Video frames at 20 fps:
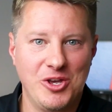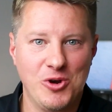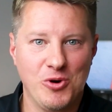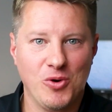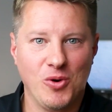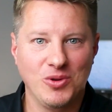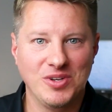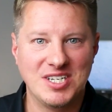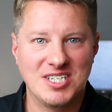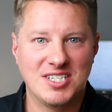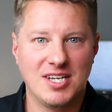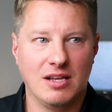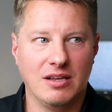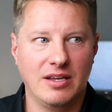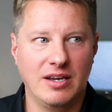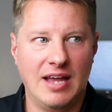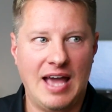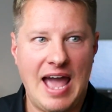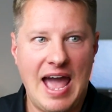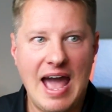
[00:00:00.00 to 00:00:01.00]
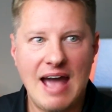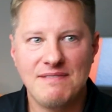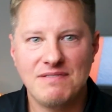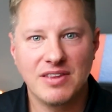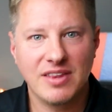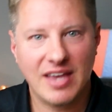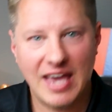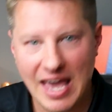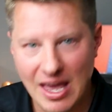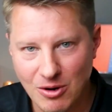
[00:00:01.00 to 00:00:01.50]
you're only selling half
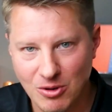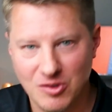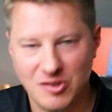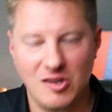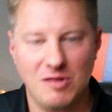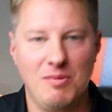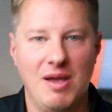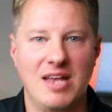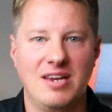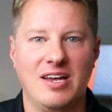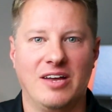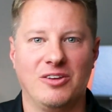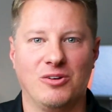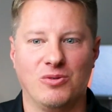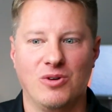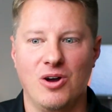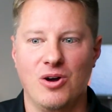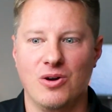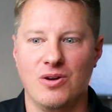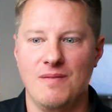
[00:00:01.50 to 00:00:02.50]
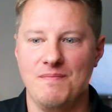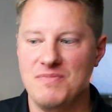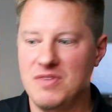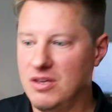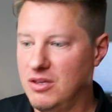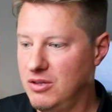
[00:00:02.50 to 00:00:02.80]
of the candles you made down the road,